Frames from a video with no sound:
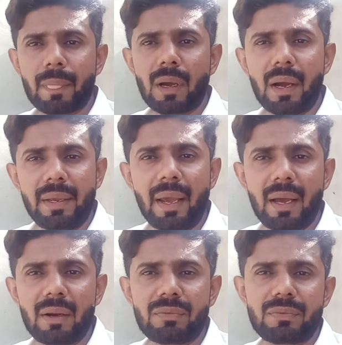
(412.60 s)
I
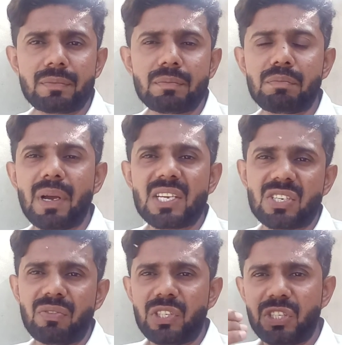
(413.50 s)
have best
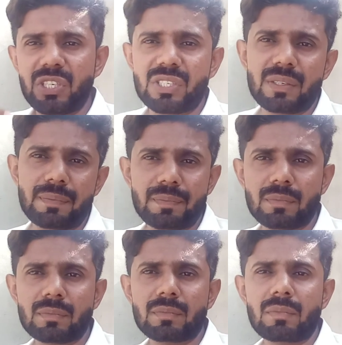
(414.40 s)
wishes
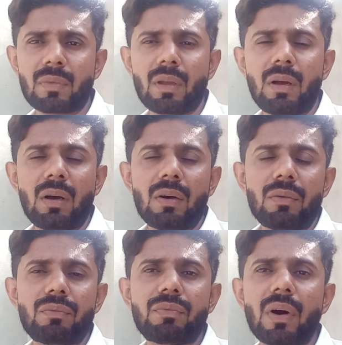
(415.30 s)

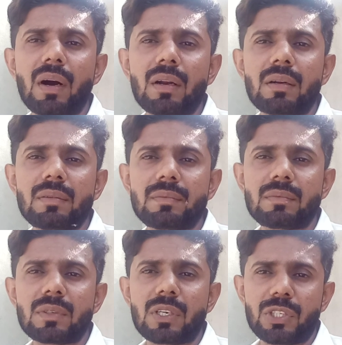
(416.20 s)
for
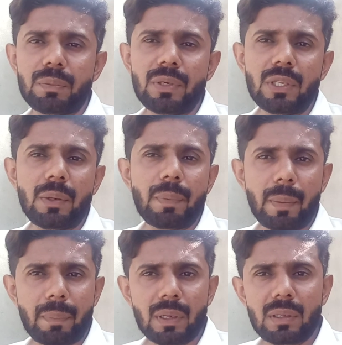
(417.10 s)
Kashmiri
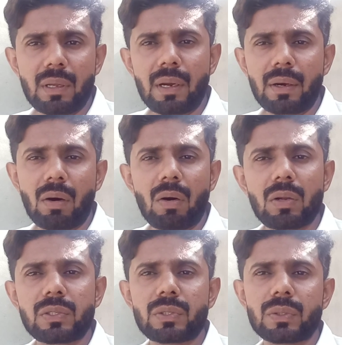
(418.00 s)
people and
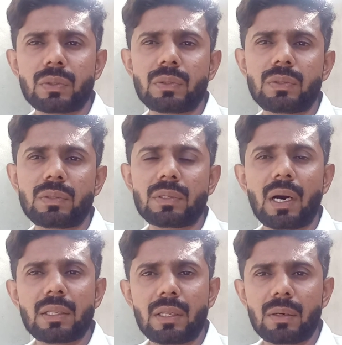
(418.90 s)
also the
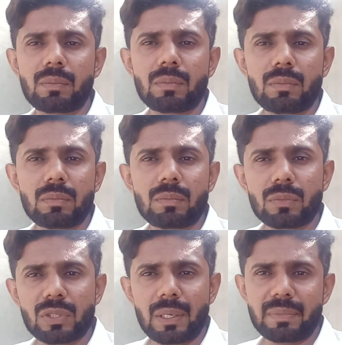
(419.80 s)
other
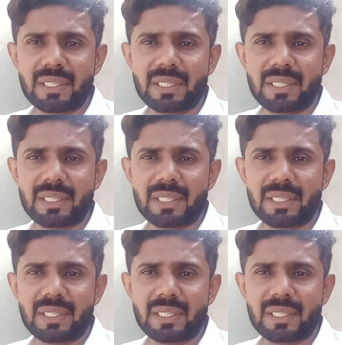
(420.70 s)
Muslims